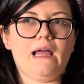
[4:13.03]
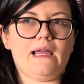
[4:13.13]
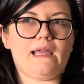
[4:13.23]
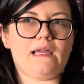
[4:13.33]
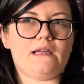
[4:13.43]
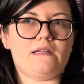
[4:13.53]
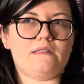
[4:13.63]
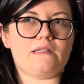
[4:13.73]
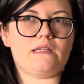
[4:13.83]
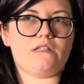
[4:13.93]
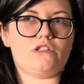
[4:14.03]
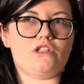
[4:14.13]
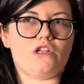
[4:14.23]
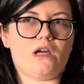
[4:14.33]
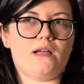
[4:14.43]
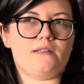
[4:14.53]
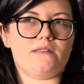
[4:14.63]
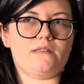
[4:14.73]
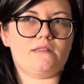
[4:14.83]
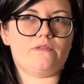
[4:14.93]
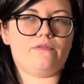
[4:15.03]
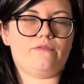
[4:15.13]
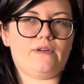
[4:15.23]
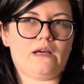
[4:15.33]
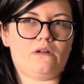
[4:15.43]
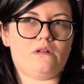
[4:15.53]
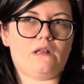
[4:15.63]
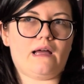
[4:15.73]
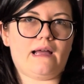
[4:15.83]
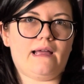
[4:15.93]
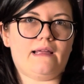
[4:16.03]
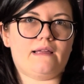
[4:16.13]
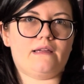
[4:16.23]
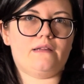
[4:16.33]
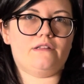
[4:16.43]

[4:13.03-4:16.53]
and it just felt like